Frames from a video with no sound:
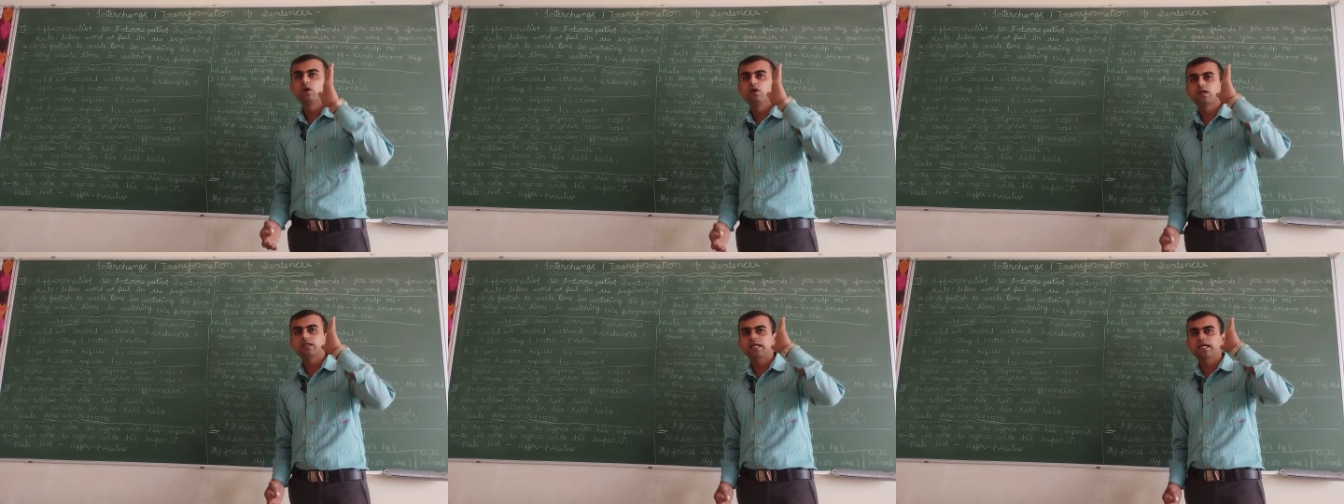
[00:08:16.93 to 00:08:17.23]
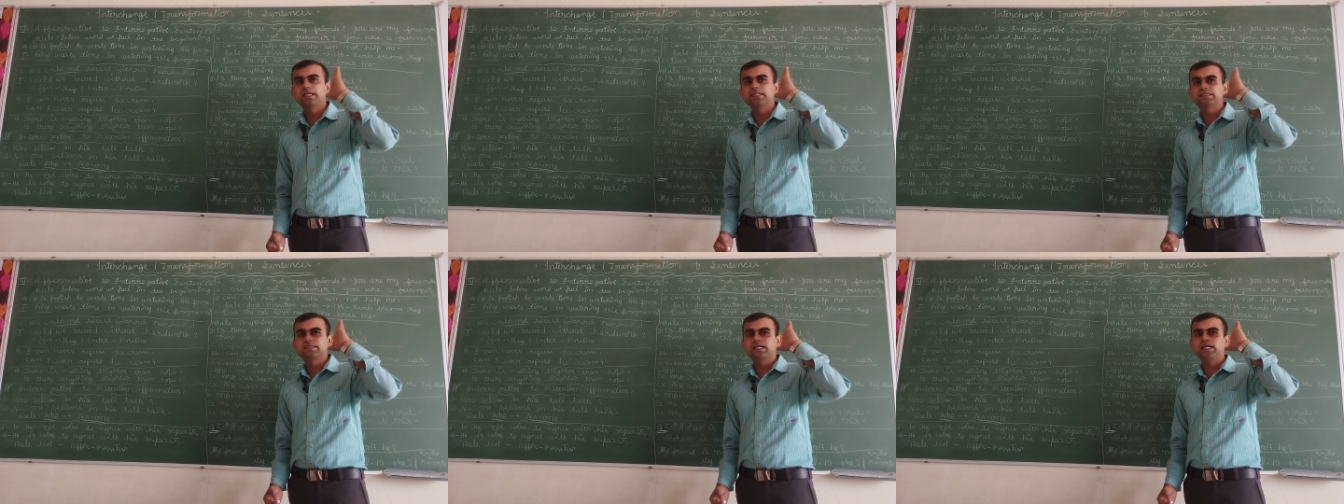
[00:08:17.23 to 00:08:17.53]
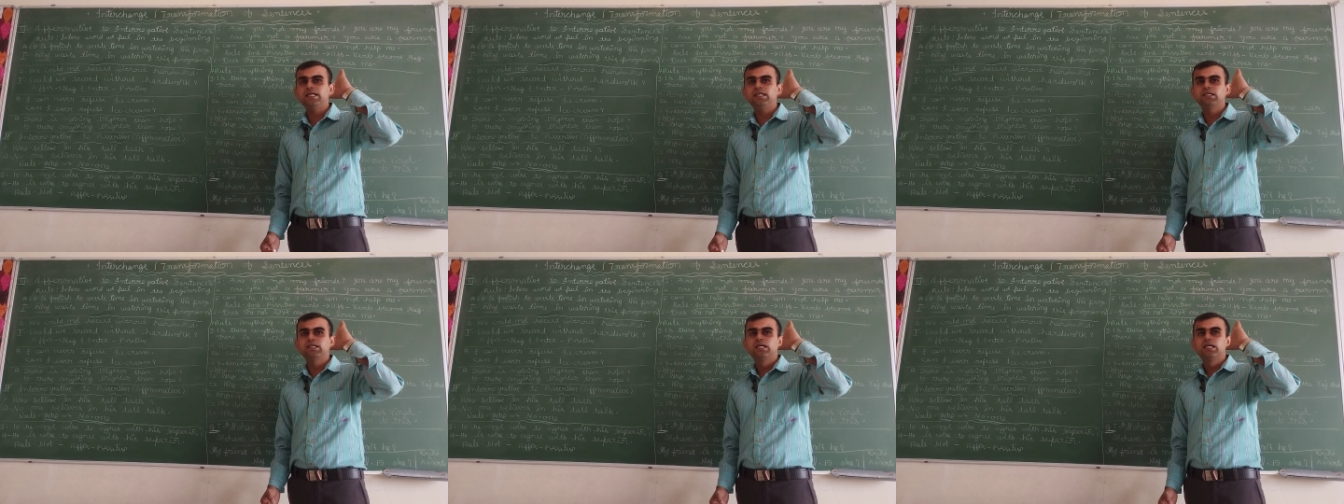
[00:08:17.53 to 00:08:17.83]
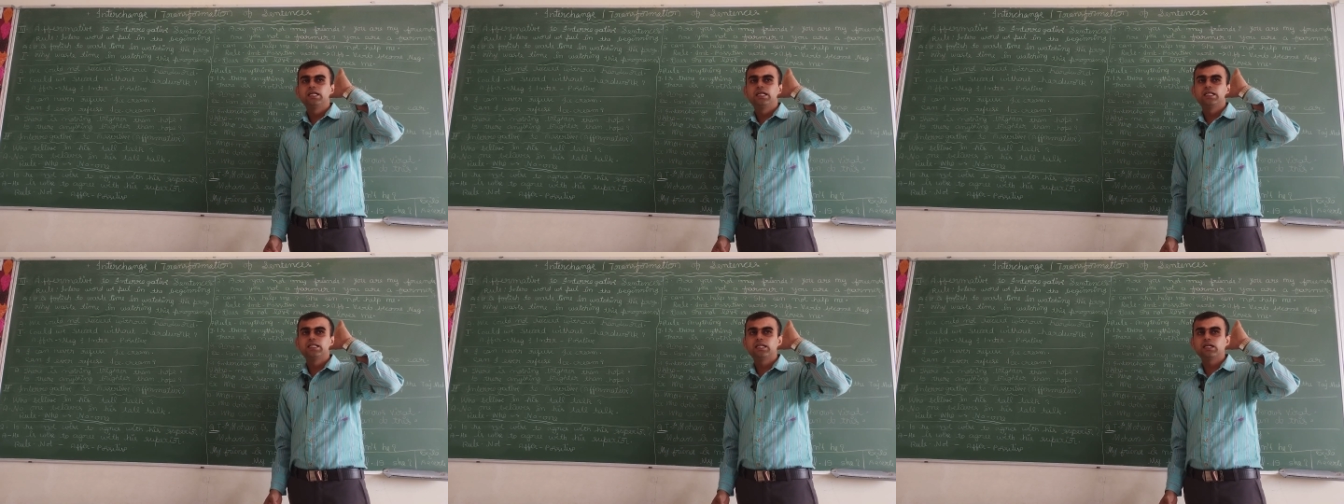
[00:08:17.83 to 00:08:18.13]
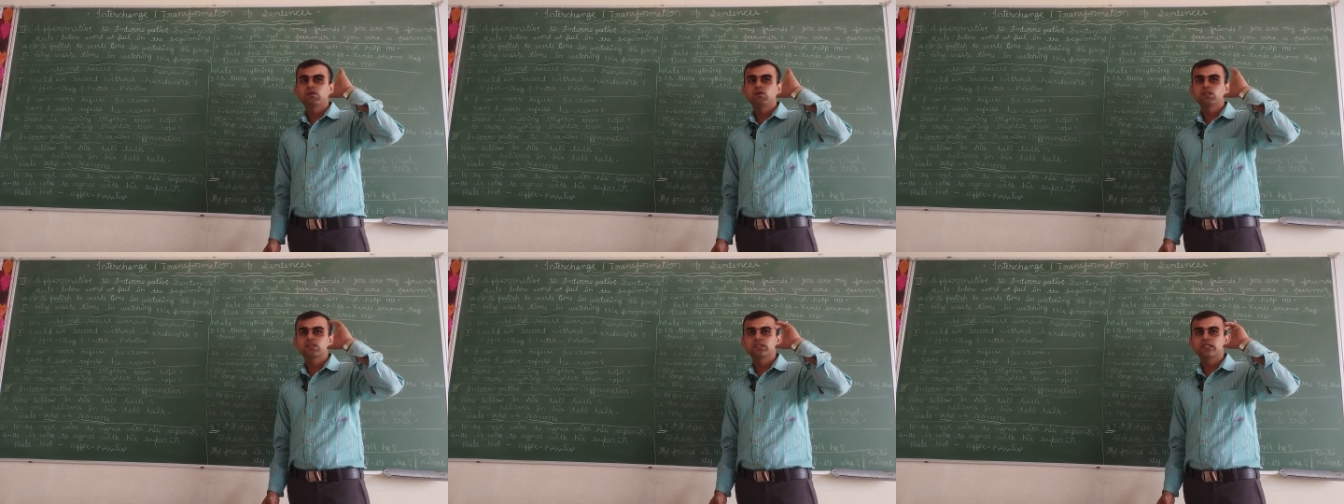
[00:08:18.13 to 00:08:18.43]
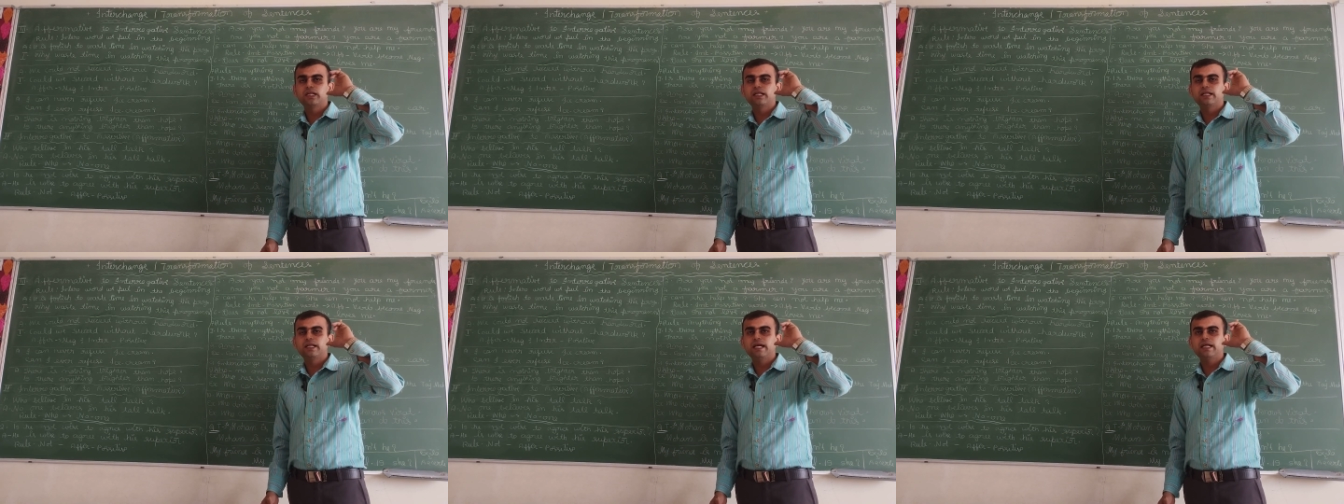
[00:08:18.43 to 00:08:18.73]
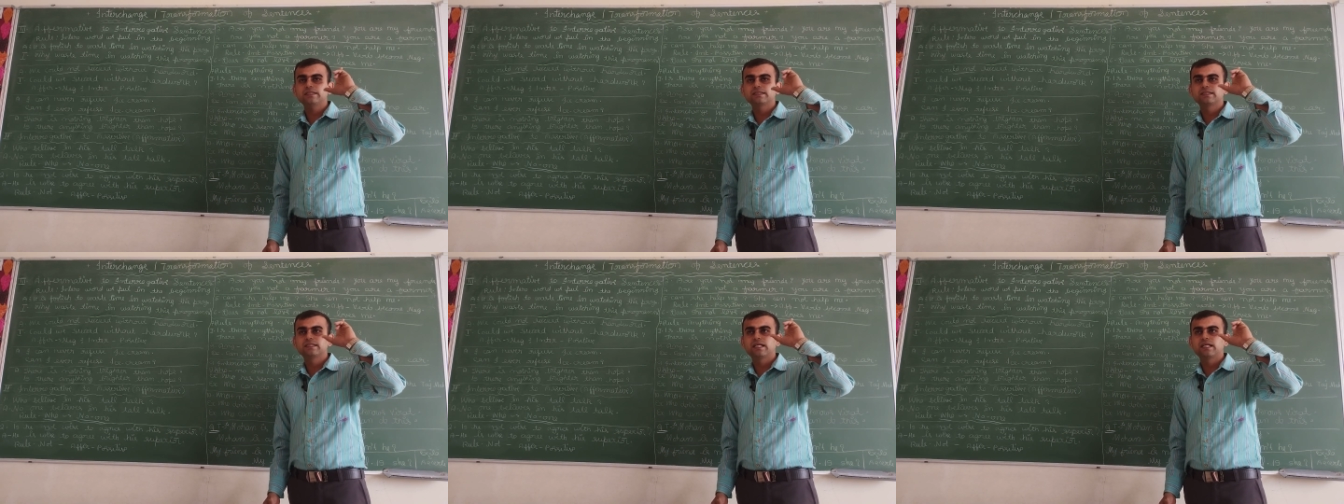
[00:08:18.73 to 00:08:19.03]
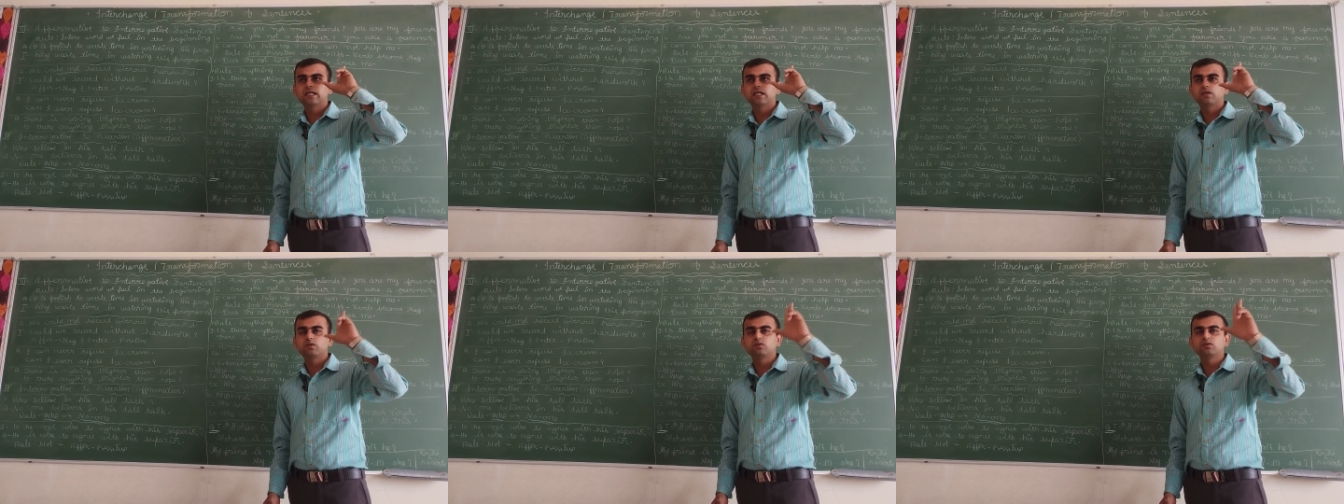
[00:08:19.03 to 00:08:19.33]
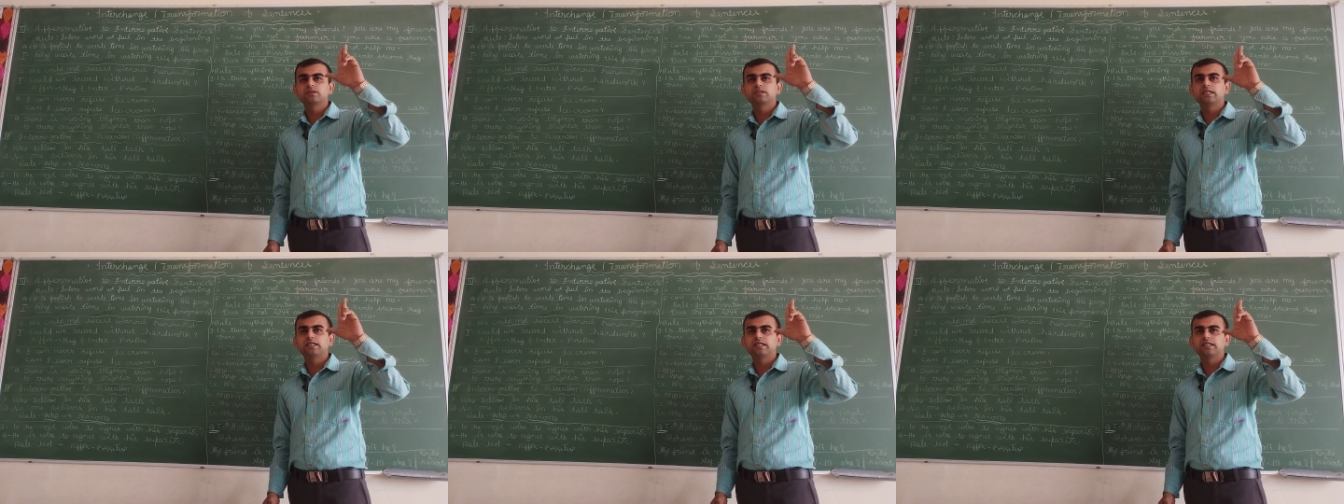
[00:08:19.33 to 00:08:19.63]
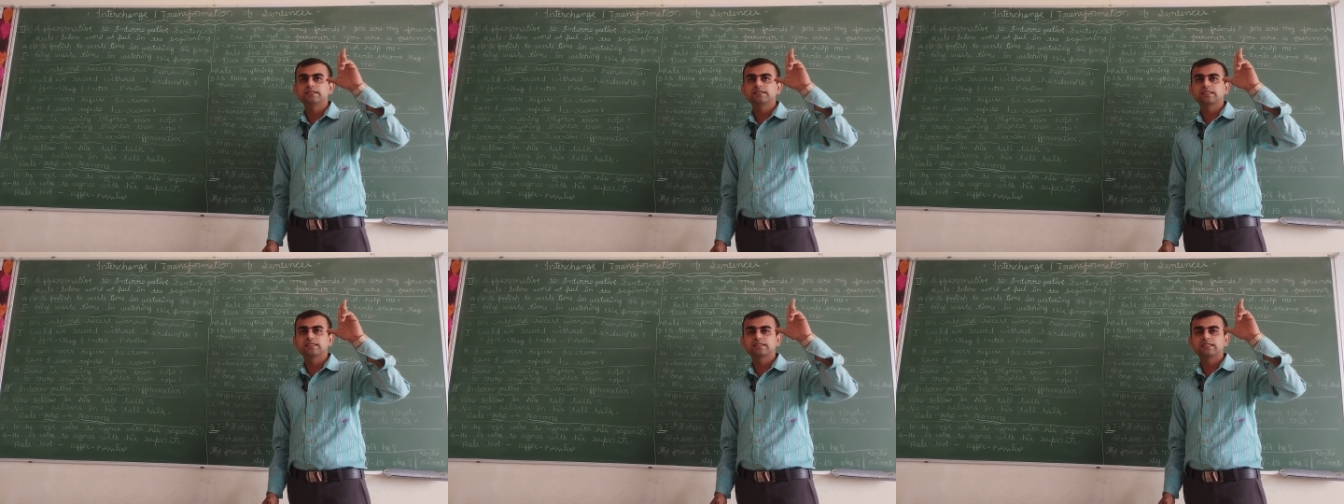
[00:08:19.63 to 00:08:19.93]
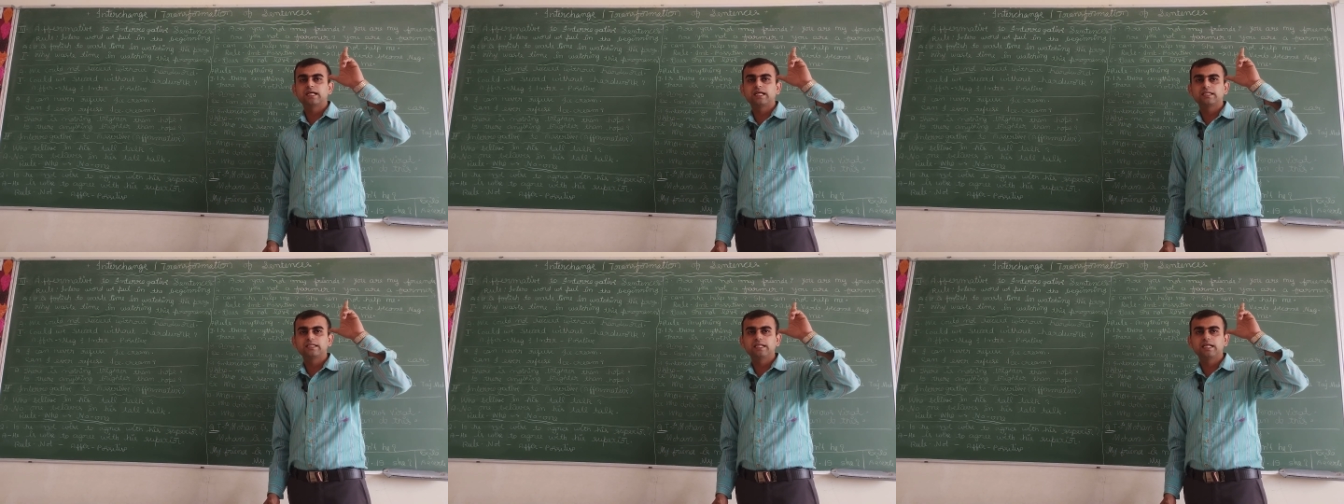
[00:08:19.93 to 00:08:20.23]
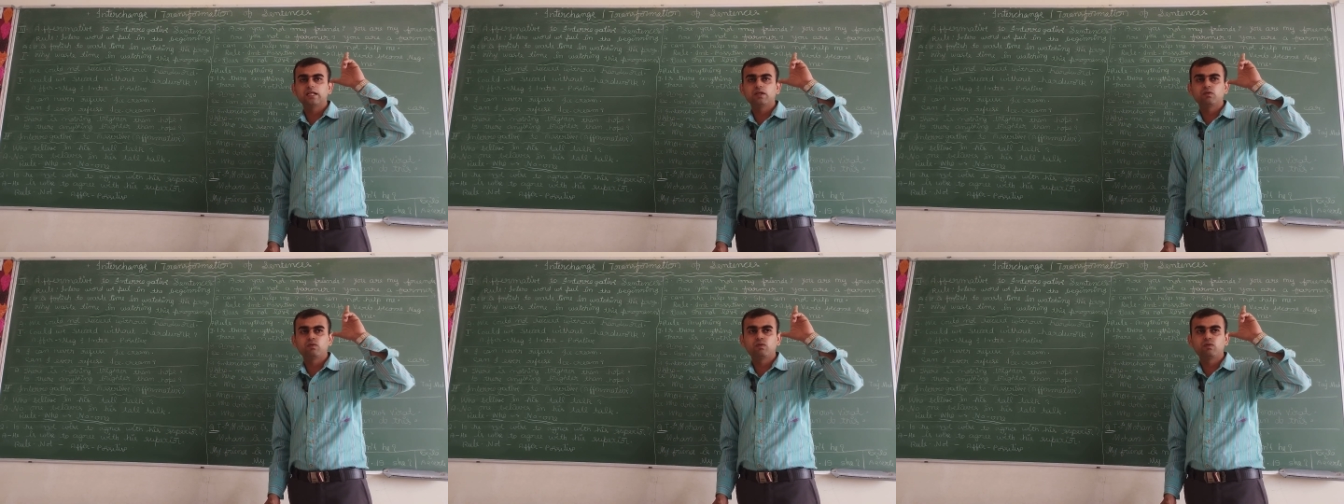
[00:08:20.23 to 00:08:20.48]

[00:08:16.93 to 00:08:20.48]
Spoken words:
Okay, I said in the question tags there are two sentences are there.